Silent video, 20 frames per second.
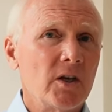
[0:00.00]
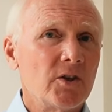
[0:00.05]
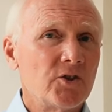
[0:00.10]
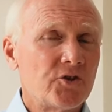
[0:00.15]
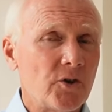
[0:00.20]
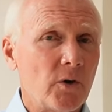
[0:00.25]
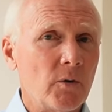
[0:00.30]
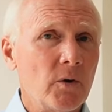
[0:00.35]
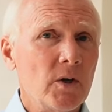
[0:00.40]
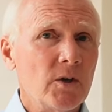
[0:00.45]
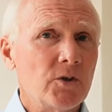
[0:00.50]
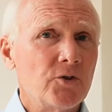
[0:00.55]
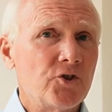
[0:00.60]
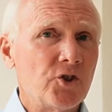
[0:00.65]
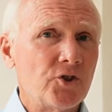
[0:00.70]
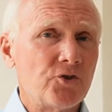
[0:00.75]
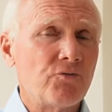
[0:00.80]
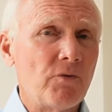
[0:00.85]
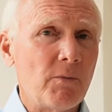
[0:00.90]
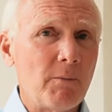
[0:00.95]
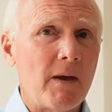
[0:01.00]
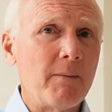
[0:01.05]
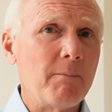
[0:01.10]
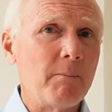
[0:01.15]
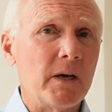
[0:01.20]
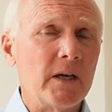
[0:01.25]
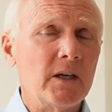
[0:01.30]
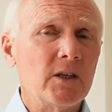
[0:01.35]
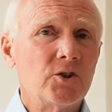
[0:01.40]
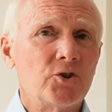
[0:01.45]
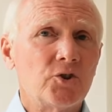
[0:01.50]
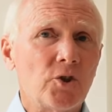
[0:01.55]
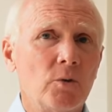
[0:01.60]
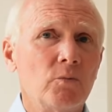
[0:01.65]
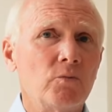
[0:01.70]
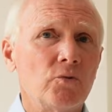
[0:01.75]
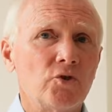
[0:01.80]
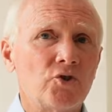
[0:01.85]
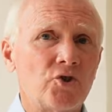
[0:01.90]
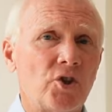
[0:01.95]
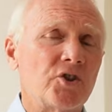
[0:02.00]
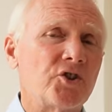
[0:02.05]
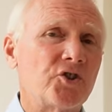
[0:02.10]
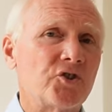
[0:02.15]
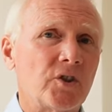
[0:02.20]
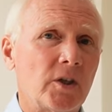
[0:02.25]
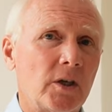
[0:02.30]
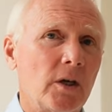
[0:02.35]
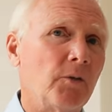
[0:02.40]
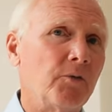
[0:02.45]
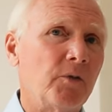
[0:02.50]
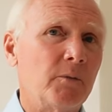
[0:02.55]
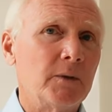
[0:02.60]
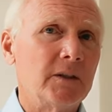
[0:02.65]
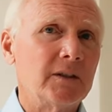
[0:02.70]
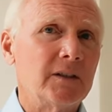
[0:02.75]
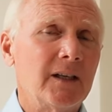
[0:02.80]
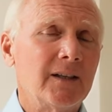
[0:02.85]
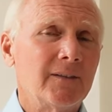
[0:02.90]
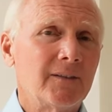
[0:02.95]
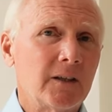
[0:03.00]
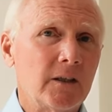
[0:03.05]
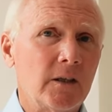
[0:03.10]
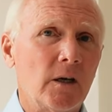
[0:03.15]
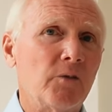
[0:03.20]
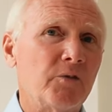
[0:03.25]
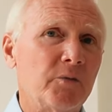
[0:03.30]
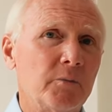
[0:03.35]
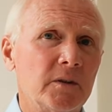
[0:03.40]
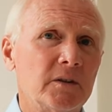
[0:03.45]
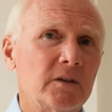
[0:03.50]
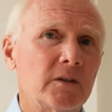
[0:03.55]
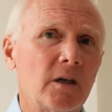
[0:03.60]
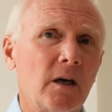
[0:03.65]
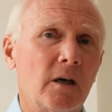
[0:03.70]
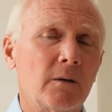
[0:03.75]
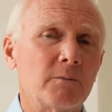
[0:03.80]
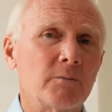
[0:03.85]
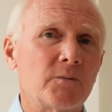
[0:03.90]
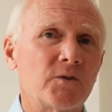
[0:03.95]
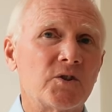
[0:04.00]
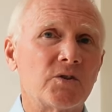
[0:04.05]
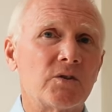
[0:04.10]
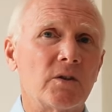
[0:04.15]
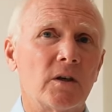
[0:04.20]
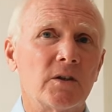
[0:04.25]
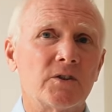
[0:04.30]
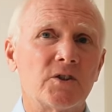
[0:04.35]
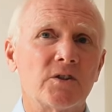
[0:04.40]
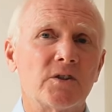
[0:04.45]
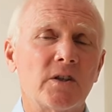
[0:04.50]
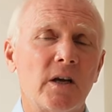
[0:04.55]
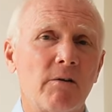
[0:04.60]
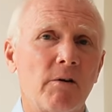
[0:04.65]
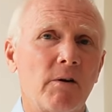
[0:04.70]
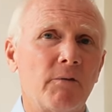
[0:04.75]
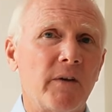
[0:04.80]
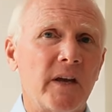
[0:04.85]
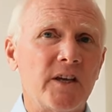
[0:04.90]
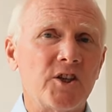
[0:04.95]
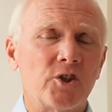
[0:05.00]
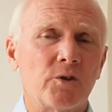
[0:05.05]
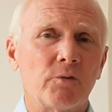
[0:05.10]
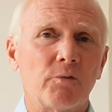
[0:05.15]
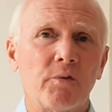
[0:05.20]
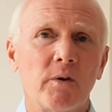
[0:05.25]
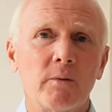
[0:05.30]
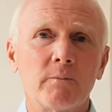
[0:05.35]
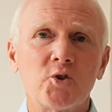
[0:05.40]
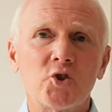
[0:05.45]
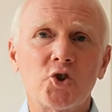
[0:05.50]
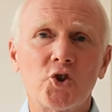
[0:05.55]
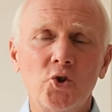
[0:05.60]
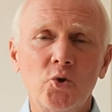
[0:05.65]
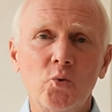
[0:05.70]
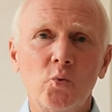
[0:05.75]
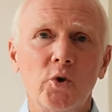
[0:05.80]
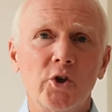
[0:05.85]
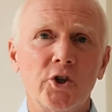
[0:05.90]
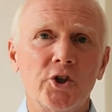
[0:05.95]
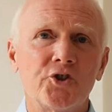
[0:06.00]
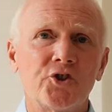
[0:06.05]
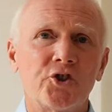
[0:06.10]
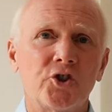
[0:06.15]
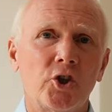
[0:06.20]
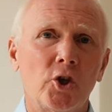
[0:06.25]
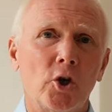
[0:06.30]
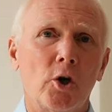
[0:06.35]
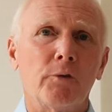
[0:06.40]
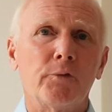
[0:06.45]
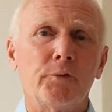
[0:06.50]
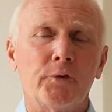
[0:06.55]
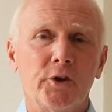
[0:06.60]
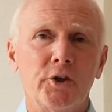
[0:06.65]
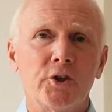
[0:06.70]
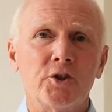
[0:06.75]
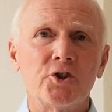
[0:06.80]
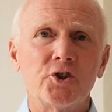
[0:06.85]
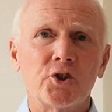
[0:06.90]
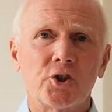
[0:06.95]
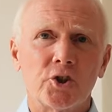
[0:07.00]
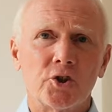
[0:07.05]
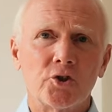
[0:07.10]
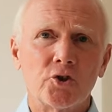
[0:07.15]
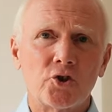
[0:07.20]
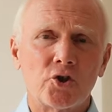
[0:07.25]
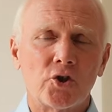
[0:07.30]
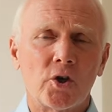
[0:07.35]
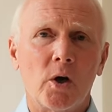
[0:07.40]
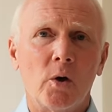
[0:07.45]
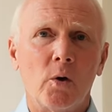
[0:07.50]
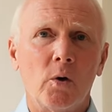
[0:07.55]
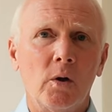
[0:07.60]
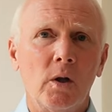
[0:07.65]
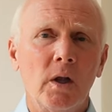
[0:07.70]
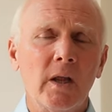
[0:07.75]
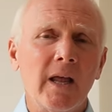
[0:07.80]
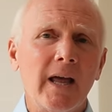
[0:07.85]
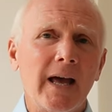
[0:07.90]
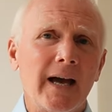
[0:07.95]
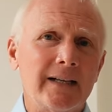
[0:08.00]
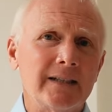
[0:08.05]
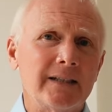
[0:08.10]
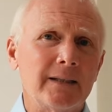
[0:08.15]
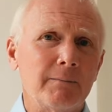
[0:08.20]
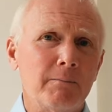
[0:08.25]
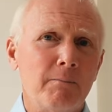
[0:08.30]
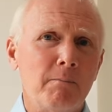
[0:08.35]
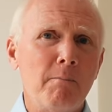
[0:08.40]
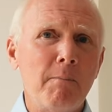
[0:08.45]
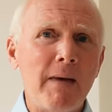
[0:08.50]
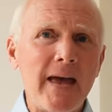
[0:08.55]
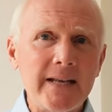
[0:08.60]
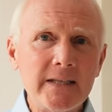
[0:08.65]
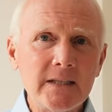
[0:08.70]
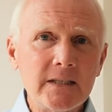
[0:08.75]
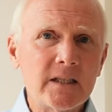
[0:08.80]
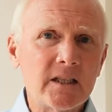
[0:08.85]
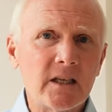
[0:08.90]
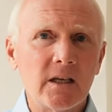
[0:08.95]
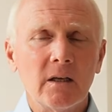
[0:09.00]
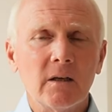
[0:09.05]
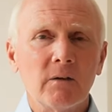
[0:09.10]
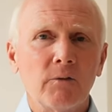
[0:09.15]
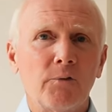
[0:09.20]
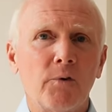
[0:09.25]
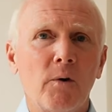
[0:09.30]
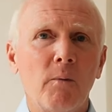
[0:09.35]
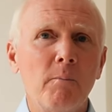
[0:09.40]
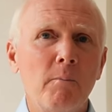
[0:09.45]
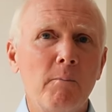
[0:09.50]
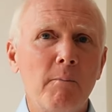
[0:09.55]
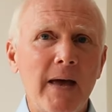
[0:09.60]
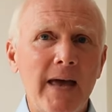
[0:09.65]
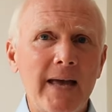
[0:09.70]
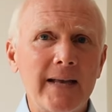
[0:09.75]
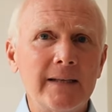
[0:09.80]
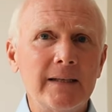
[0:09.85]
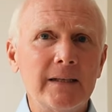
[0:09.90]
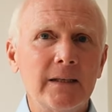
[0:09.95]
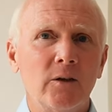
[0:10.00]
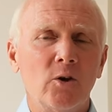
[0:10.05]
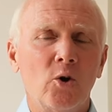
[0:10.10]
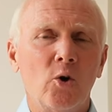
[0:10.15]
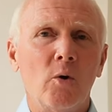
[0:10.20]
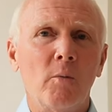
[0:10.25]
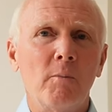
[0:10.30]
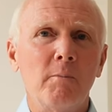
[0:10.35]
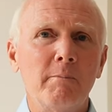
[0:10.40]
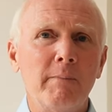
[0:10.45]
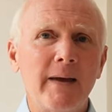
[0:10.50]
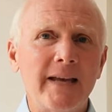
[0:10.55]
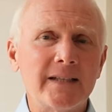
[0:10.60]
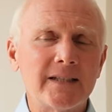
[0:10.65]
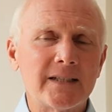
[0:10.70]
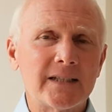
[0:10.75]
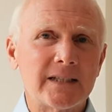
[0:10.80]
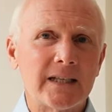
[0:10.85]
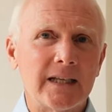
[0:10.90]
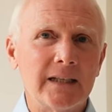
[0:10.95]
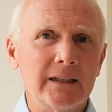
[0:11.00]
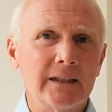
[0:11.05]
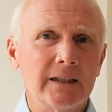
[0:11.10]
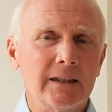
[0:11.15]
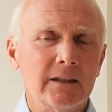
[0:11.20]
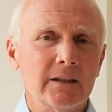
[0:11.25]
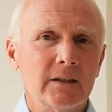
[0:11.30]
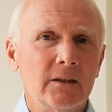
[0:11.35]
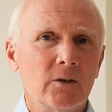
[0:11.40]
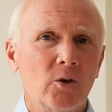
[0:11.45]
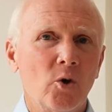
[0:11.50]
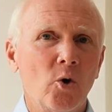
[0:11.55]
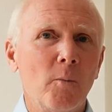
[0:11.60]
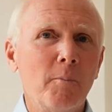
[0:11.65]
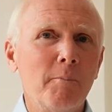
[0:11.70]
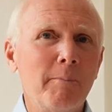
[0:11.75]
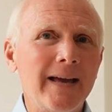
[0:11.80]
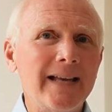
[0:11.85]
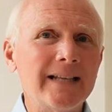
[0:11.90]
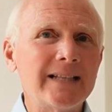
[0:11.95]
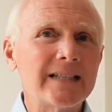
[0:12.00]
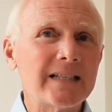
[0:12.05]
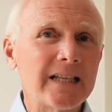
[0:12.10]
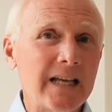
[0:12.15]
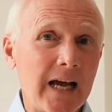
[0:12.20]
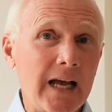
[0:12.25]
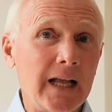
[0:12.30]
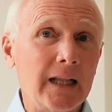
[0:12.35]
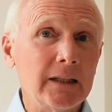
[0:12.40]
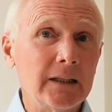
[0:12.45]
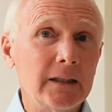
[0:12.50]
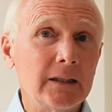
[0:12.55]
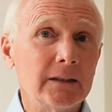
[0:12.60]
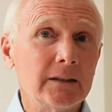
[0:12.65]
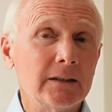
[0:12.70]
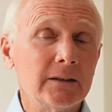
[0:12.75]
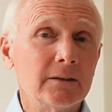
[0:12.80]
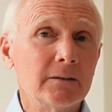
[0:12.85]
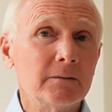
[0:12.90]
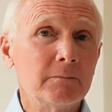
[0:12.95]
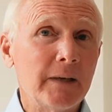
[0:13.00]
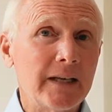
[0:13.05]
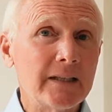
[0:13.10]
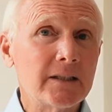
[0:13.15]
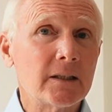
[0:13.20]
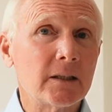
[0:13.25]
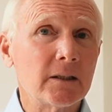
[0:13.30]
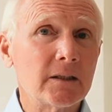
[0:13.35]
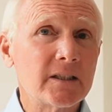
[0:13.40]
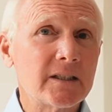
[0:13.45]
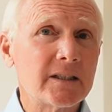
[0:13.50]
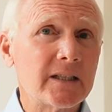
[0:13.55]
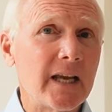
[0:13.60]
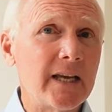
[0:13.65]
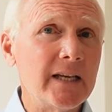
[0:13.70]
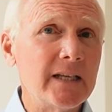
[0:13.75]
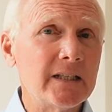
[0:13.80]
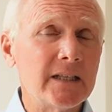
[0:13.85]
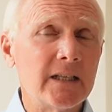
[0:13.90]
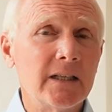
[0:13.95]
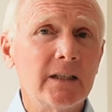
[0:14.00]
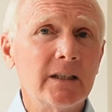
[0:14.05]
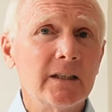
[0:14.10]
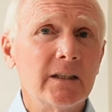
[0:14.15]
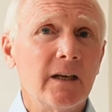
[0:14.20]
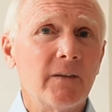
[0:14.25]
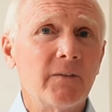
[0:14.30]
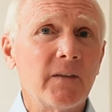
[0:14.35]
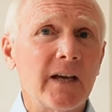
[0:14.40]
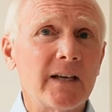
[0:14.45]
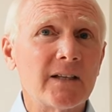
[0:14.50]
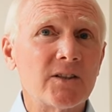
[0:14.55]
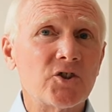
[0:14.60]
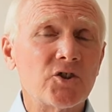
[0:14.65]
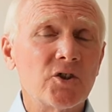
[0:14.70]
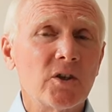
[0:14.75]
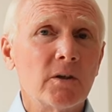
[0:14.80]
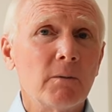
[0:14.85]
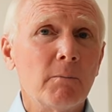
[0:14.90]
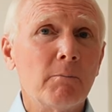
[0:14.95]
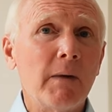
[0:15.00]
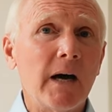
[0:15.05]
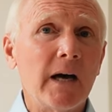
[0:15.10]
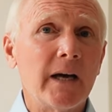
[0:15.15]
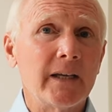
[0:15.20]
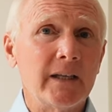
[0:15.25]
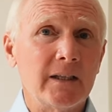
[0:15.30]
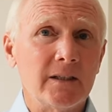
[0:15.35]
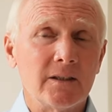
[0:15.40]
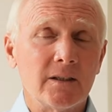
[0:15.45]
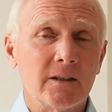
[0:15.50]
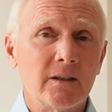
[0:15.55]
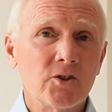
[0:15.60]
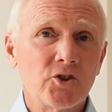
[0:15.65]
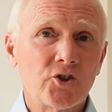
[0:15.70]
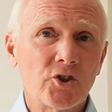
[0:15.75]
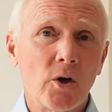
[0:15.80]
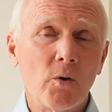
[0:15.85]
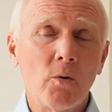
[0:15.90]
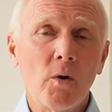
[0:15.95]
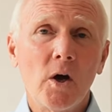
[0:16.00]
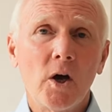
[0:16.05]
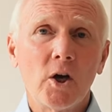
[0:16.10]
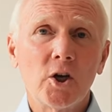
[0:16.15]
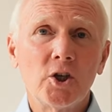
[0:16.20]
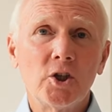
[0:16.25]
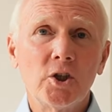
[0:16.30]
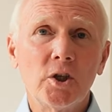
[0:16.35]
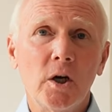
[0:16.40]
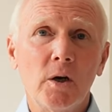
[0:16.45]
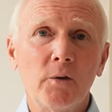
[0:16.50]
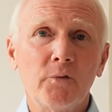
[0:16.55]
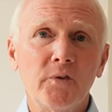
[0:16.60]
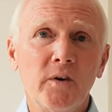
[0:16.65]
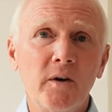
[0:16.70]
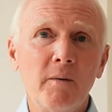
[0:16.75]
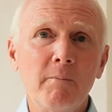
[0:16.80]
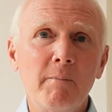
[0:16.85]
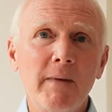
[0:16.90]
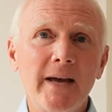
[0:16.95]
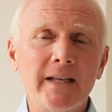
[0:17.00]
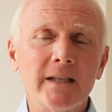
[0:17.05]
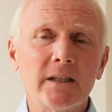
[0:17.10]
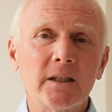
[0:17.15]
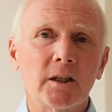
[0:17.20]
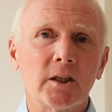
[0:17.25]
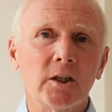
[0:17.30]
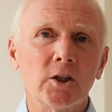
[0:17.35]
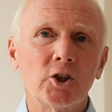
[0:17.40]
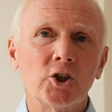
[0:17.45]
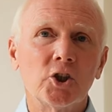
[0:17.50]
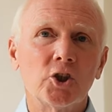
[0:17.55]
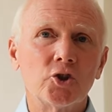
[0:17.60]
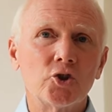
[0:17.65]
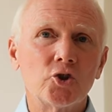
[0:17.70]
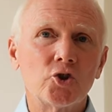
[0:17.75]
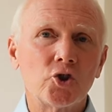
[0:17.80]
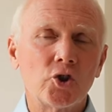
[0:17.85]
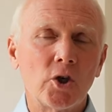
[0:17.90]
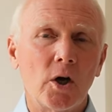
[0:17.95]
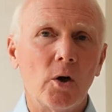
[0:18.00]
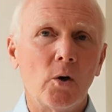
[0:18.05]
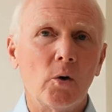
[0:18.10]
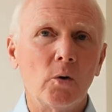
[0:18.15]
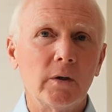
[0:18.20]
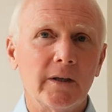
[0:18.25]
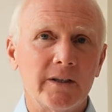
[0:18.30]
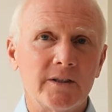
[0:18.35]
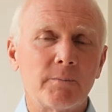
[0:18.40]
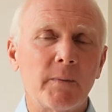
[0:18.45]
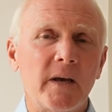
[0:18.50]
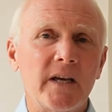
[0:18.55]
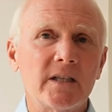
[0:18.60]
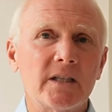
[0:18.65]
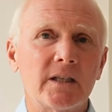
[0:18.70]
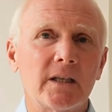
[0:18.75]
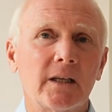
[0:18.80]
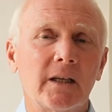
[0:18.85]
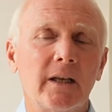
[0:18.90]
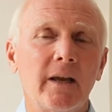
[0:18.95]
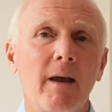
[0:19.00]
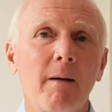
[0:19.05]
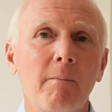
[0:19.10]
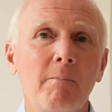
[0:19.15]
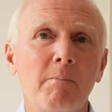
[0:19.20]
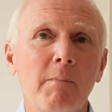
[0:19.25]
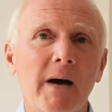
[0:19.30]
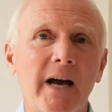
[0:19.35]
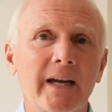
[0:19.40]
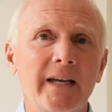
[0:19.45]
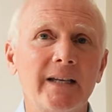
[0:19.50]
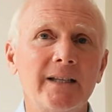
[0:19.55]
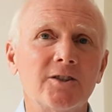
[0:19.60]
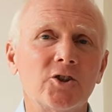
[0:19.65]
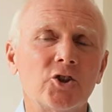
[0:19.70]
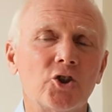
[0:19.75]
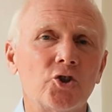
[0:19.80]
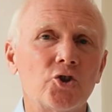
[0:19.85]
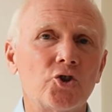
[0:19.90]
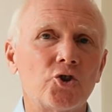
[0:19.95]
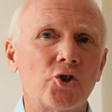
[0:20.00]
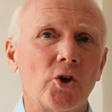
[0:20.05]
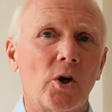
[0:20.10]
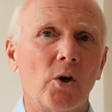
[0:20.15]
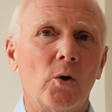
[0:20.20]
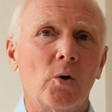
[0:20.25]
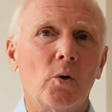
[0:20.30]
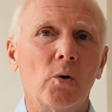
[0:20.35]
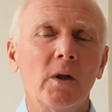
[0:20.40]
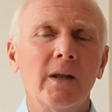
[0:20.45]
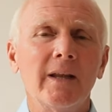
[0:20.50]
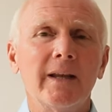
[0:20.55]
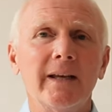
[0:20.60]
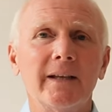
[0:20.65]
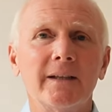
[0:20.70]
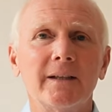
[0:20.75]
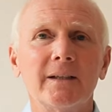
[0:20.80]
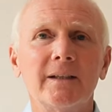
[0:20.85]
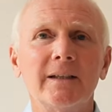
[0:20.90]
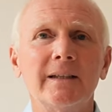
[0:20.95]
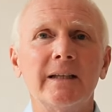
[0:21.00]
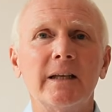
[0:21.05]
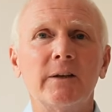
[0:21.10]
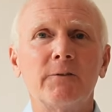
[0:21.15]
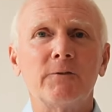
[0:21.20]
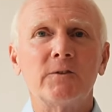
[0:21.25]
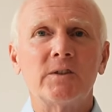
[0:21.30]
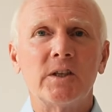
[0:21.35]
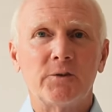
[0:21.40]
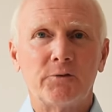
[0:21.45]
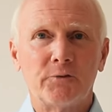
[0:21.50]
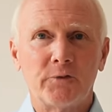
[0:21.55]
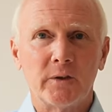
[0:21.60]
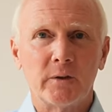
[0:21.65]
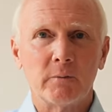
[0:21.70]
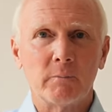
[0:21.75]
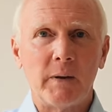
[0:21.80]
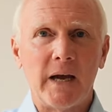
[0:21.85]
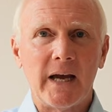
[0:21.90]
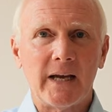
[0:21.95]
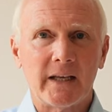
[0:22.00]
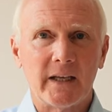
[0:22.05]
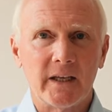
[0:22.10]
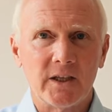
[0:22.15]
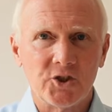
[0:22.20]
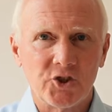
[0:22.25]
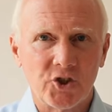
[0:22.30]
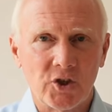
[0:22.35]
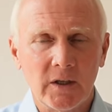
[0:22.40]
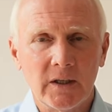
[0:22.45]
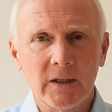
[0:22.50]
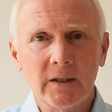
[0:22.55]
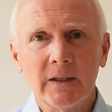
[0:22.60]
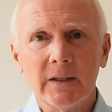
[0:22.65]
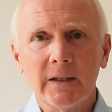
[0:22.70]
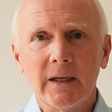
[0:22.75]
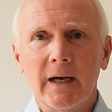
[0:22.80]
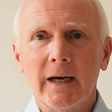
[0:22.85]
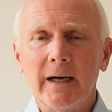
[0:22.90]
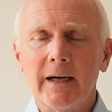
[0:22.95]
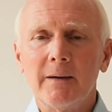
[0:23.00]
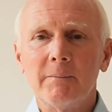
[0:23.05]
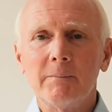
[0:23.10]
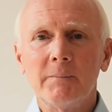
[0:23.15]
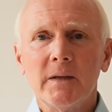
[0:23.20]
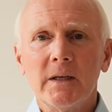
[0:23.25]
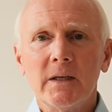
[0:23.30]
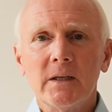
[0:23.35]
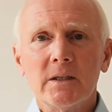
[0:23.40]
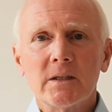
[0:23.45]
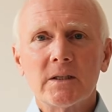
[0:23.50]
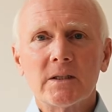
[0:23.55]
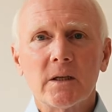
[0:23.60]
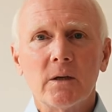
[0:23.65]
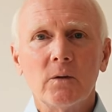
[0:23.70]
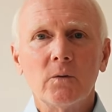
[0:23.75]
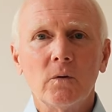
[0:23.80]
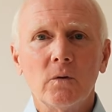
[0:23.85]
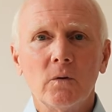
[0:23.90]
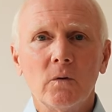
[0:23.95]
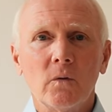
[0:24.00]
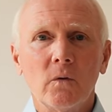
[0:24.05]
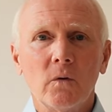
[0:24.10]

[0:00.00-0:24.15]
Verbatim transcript: So just remember don't trust the government. The government comes as a derivation from two words govern to control and ment from men or mensa or mental, mental state, and that's mind. So governmental control is basically mind control in a nif- different package. Um, so